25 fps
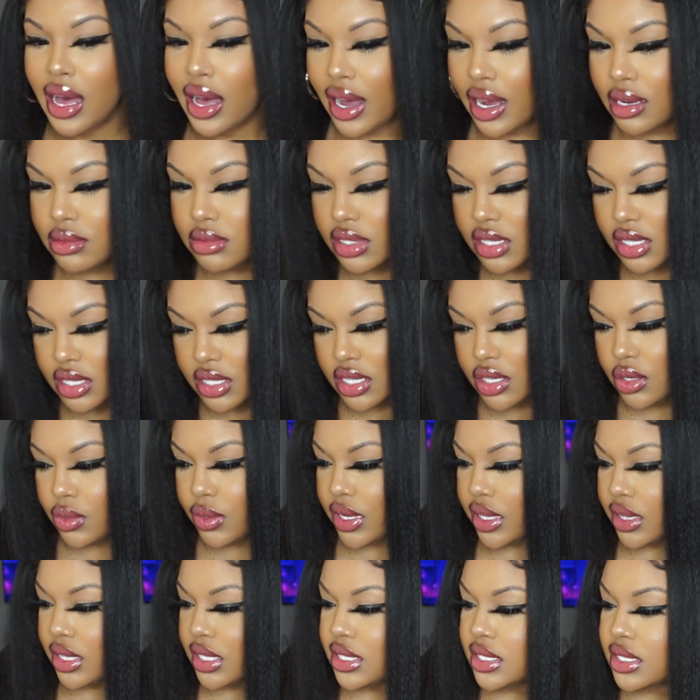I'm just gonna
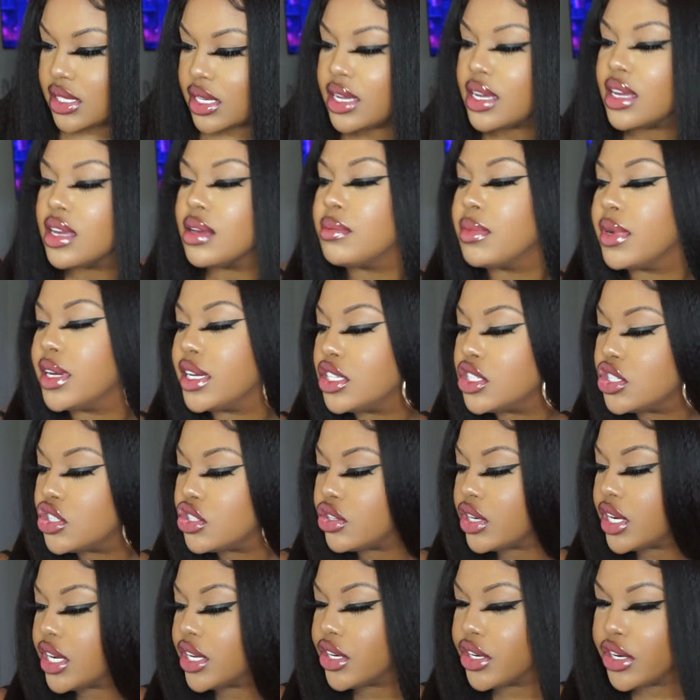quickly take my
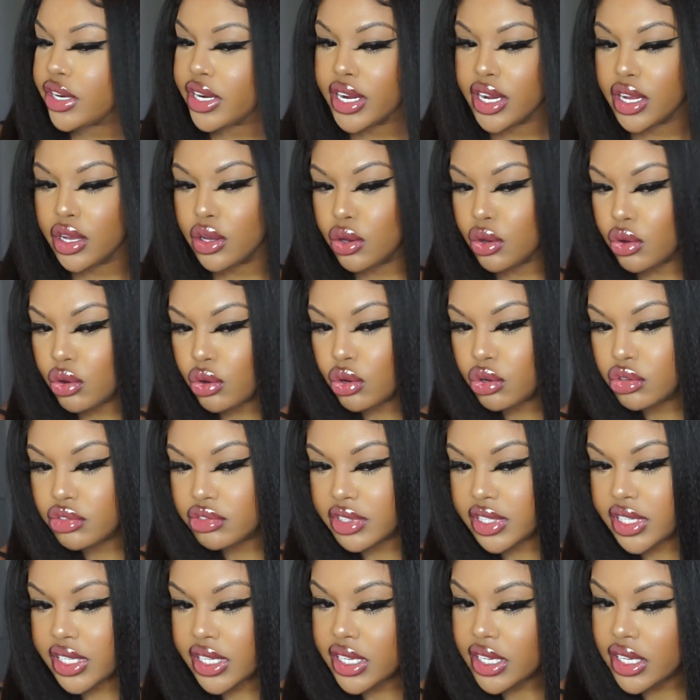straightener and go
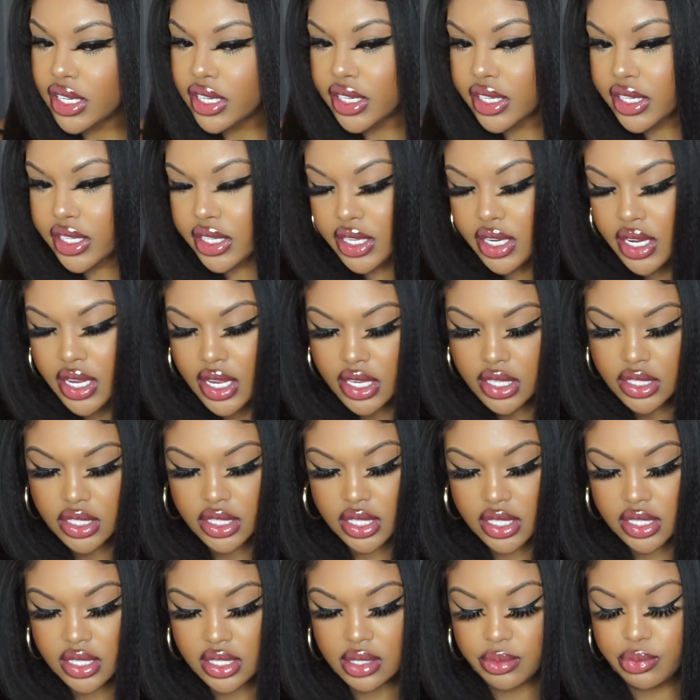over the hair
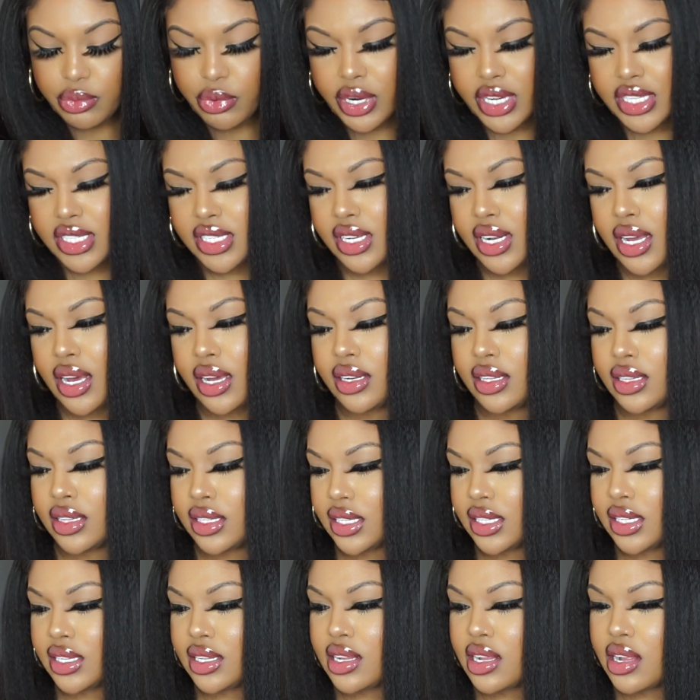just to press it out a
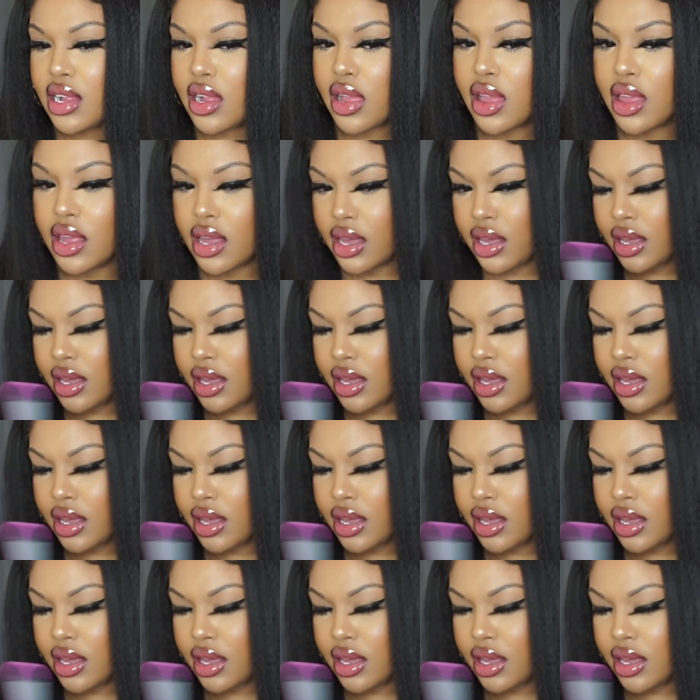little